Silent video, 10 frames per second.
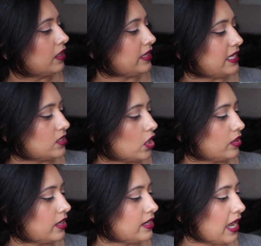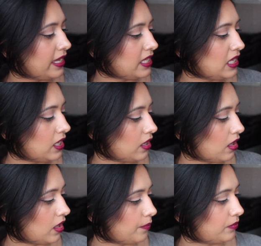These are the Nike,
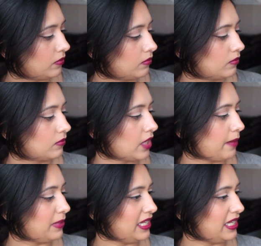I